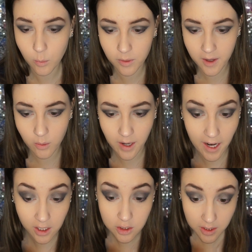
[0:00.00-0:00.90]
without
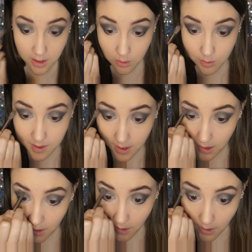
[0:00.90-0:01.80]
actually using